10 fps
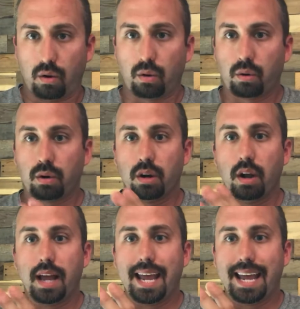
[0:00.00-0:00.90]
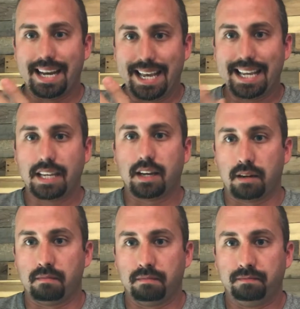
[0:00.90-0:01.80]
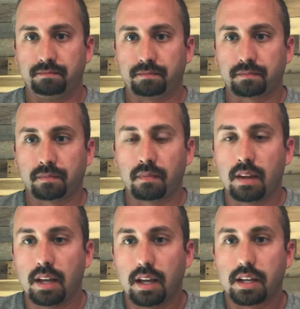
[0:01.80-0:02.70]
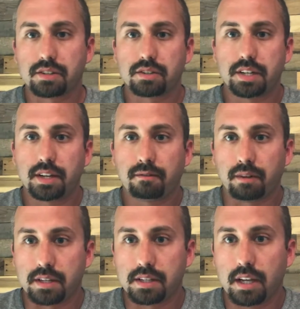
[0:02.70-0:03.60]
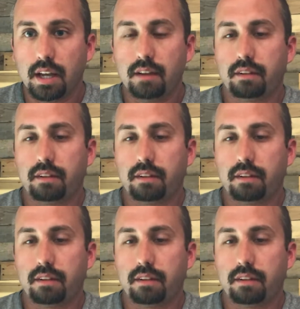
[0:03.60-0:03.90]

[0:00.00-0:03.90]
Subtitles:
or an income? Because there's a difference.